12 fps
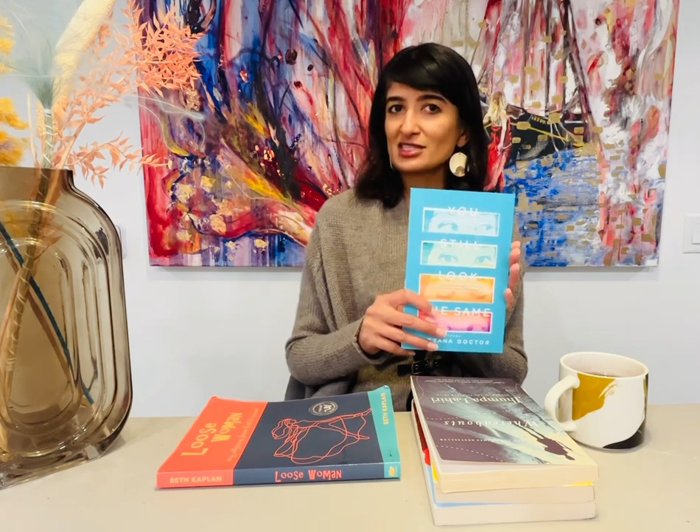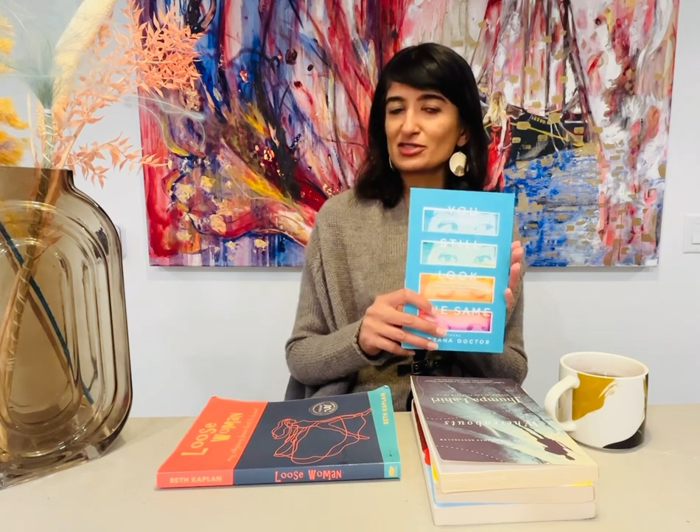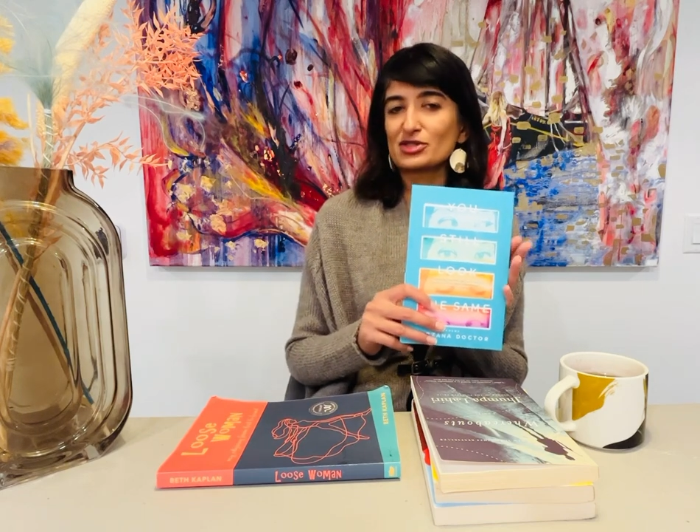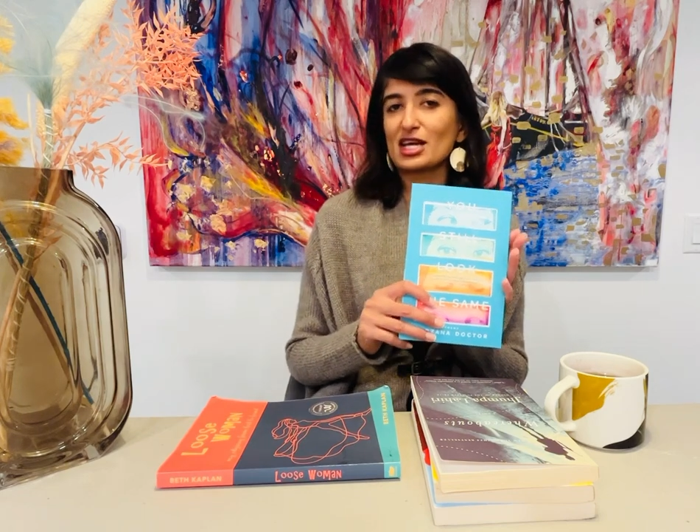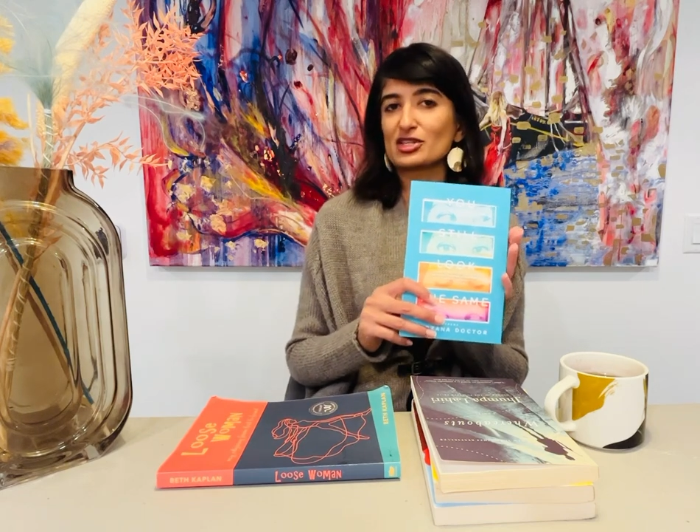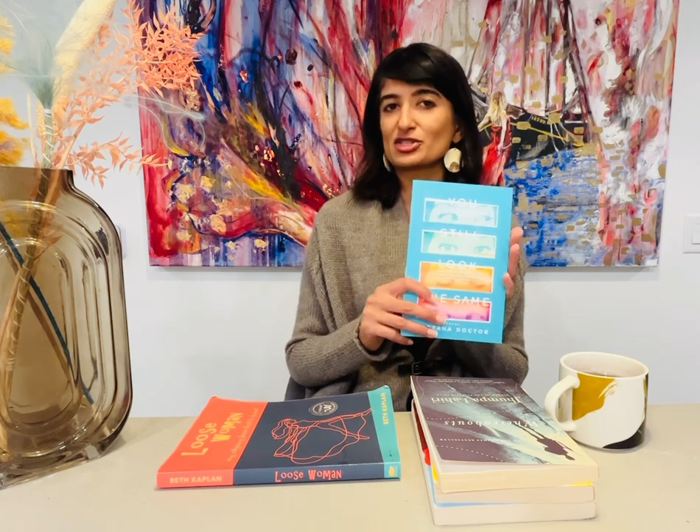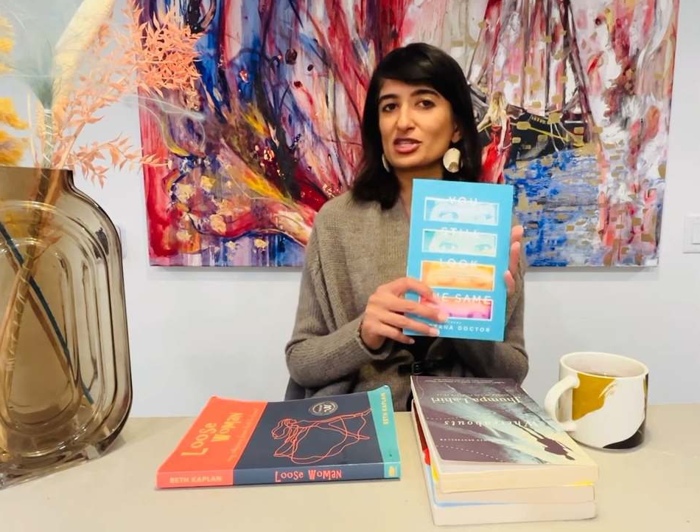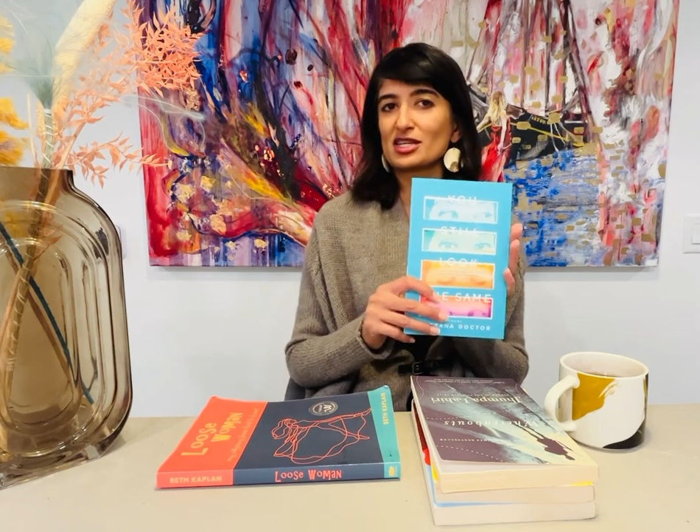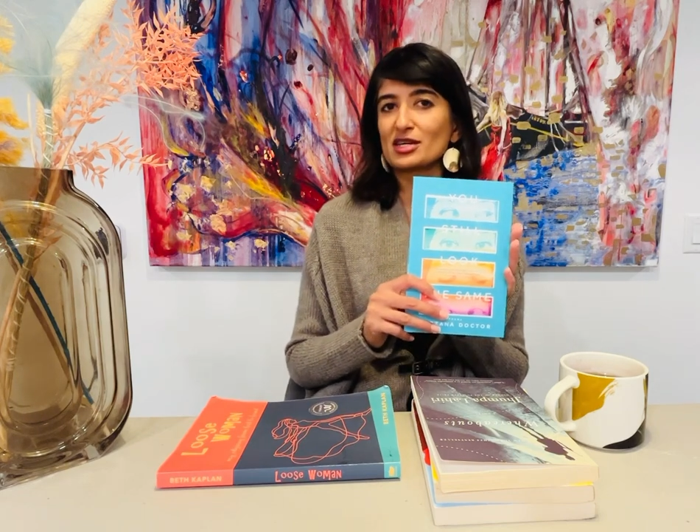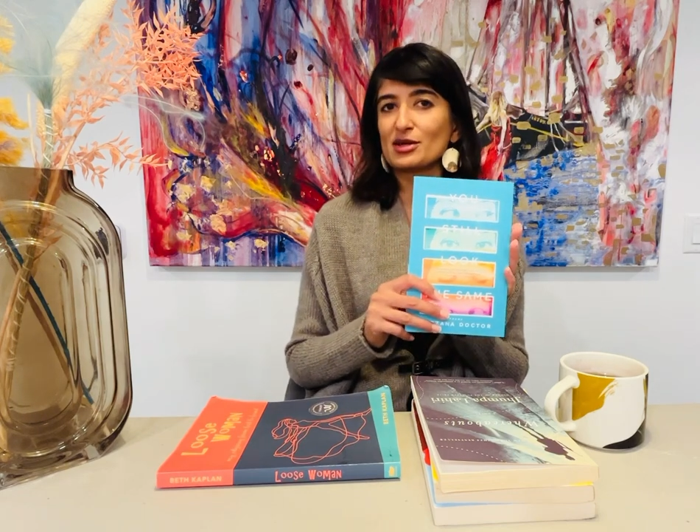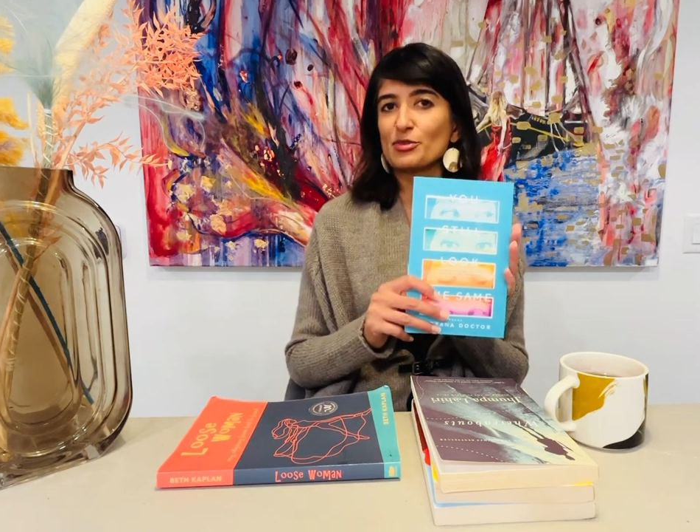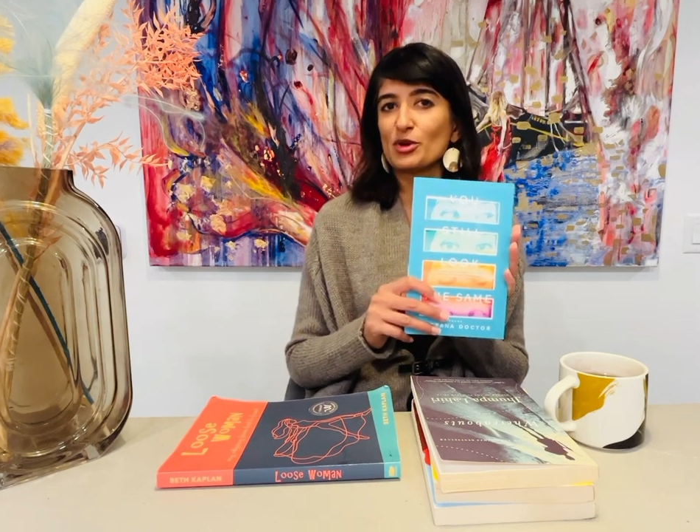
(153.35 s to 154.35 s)
There's actually
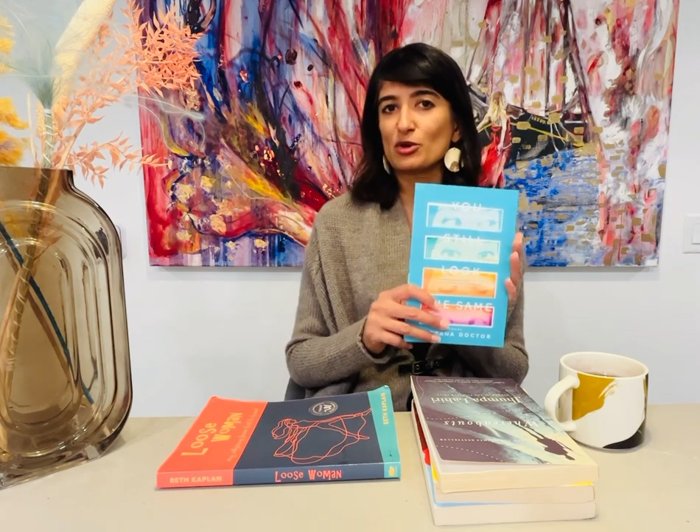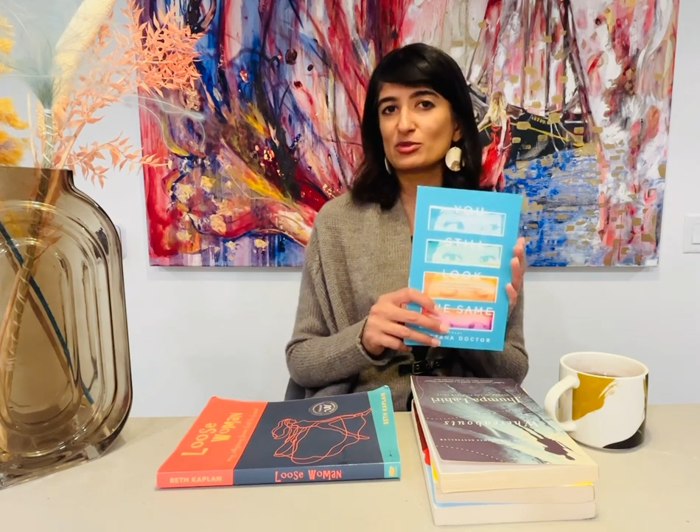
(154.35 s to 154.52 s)
a poem